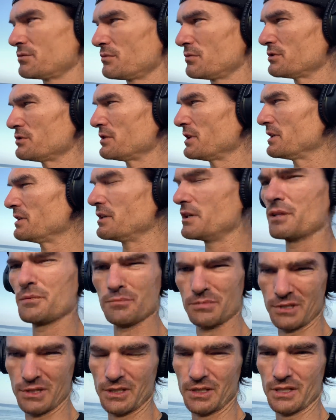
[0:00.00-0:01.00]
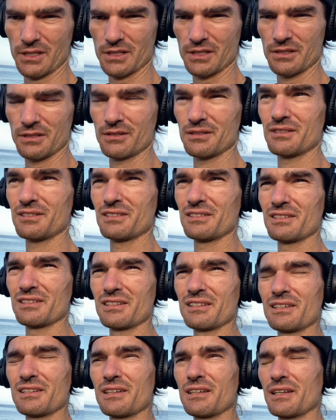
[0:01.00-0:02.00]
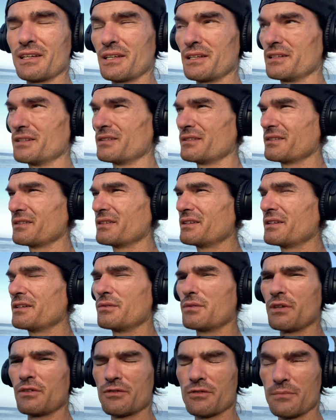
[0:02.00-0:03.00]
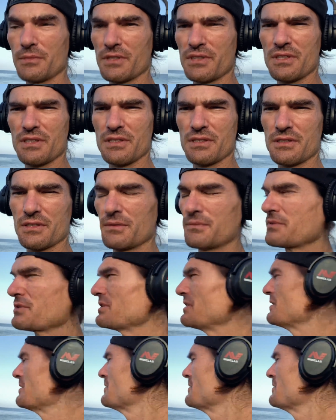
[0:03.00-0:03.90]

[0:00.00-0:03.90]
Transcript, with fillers: we're trying to unplug and get away from the system. So